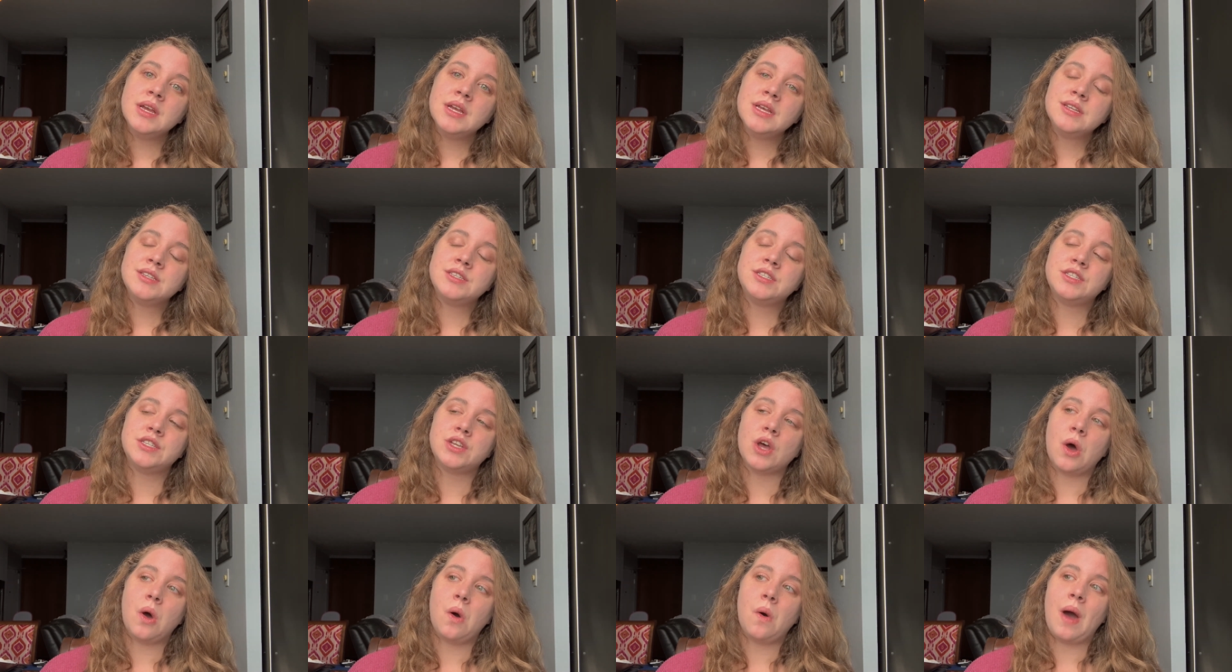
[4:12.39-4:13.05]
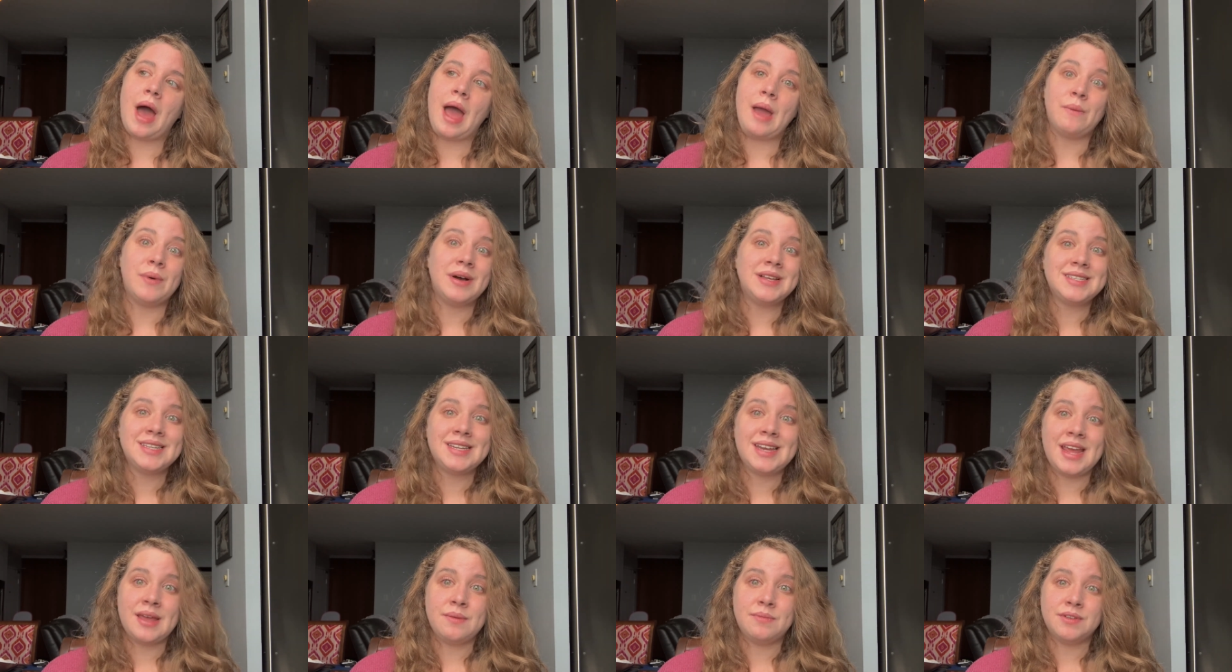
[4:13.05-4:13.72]
so I
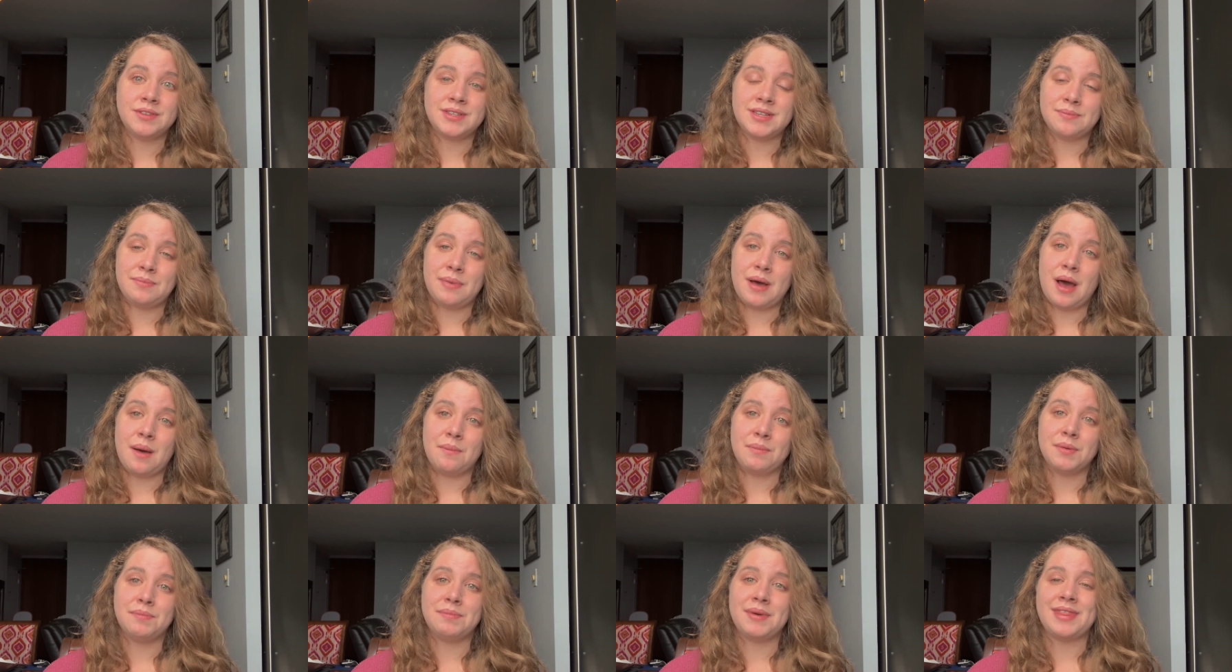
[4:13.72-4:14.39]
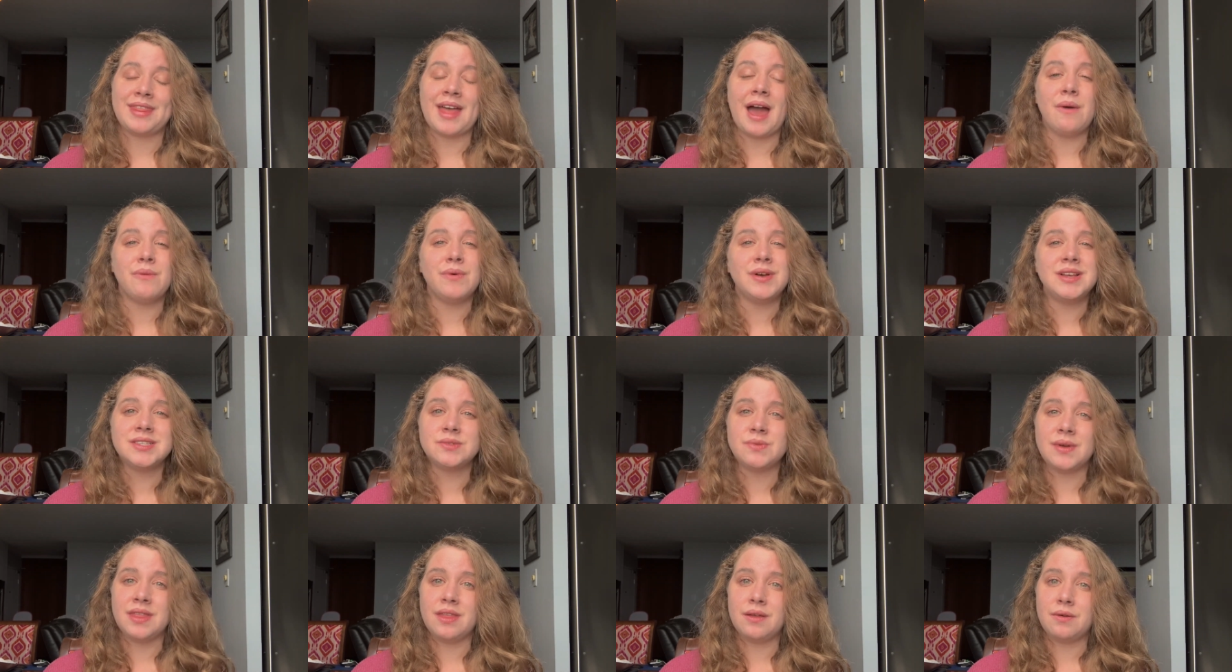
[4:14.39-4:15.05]
wasn't able to pump, but that
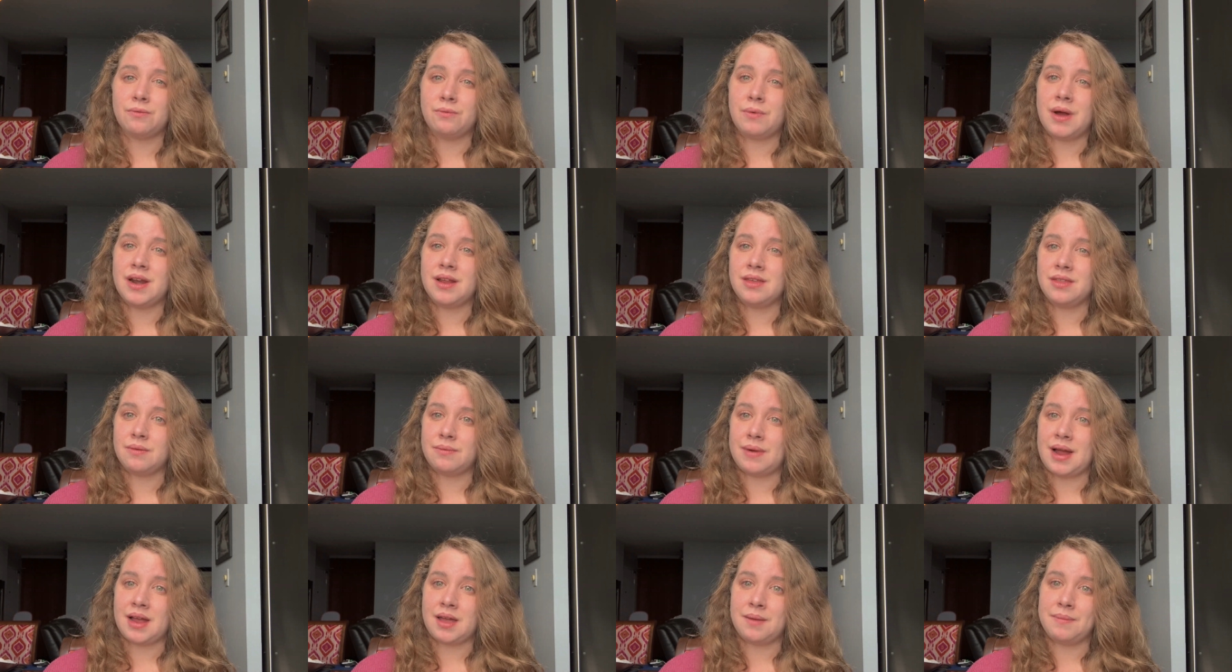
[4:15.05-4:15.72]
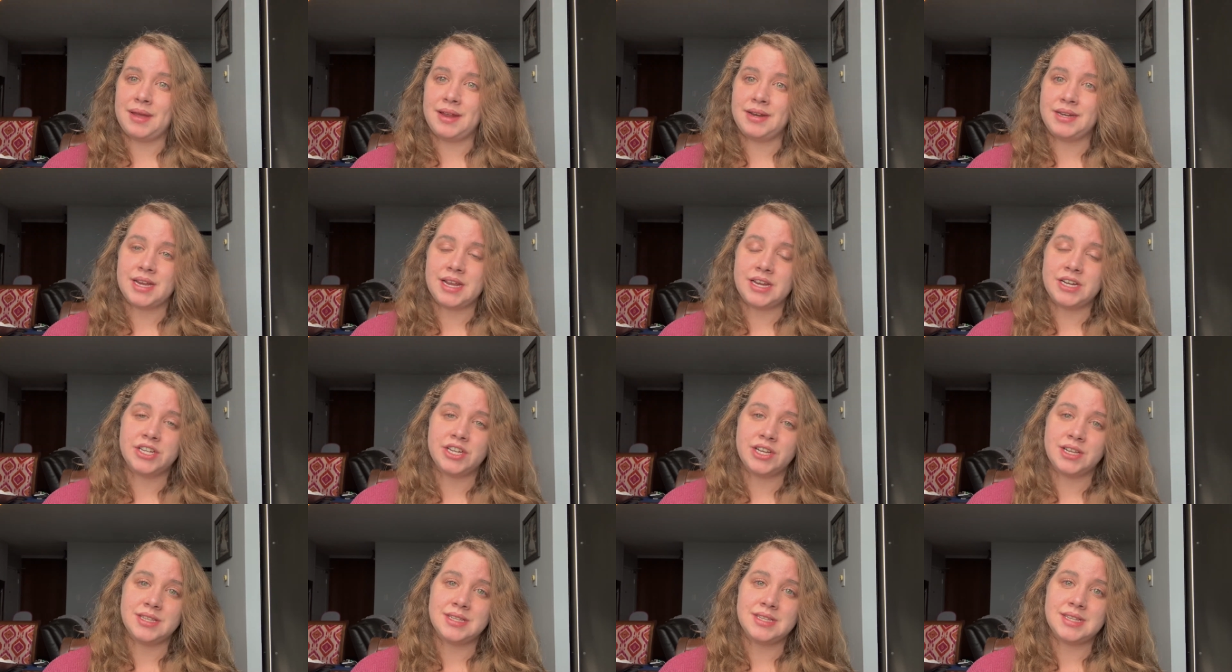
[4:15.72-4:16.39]
was one, the, one of the
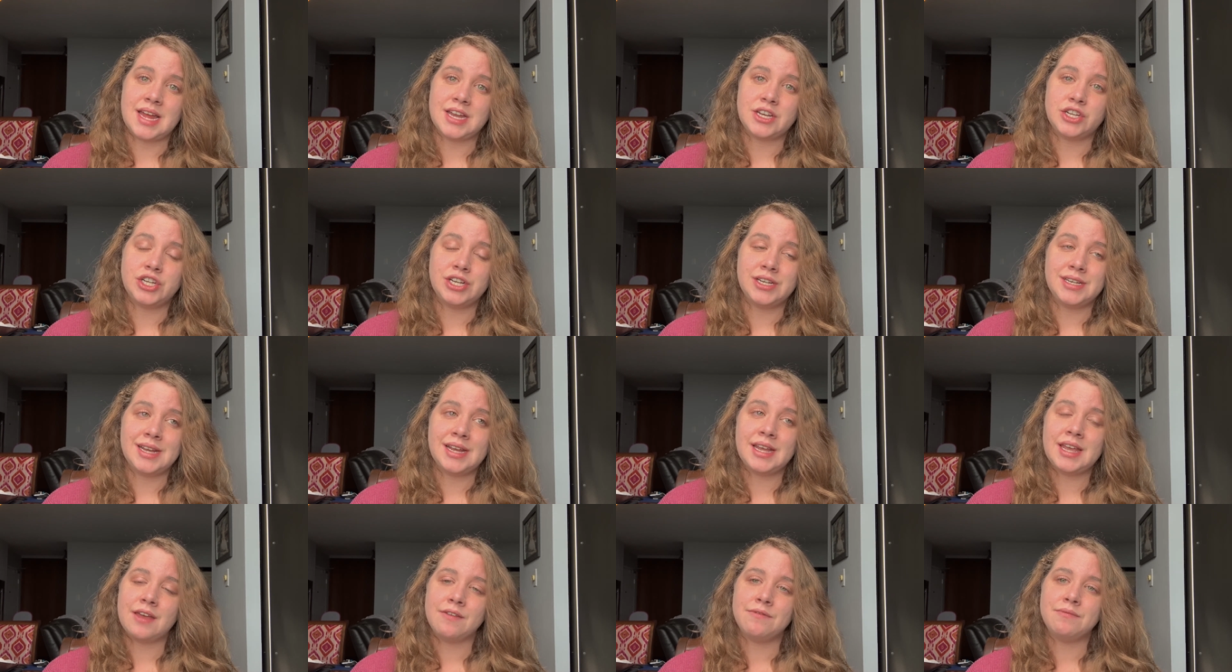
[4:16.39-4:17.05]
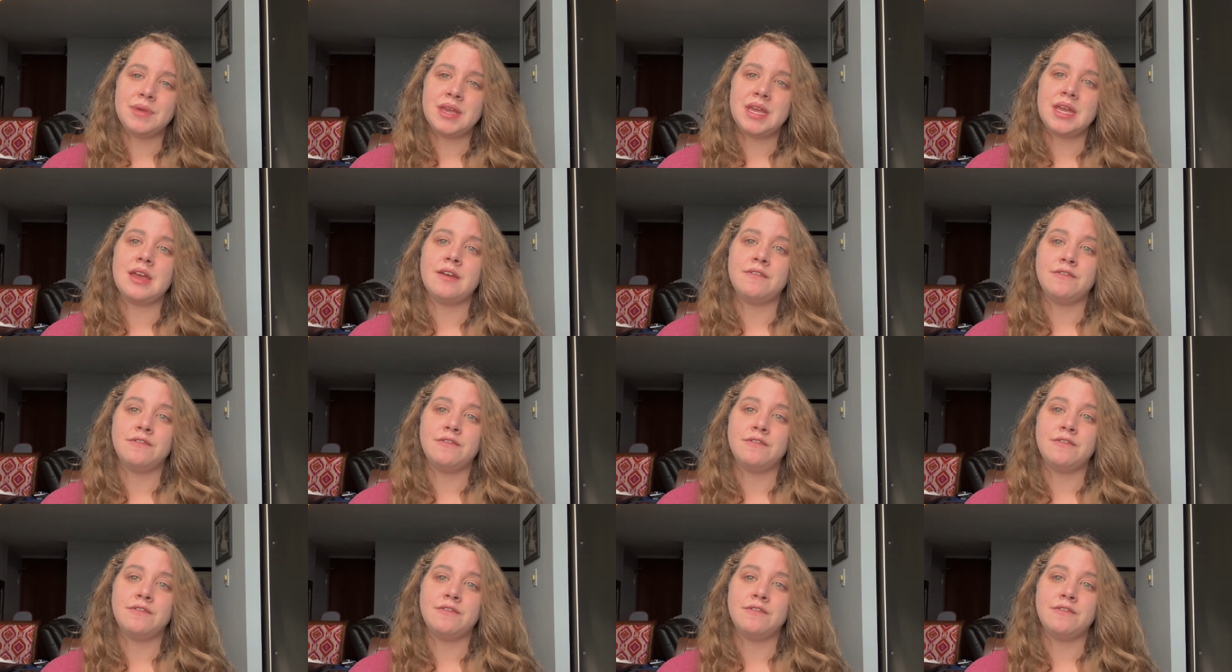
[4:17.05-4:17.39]
recommendations that she did give me.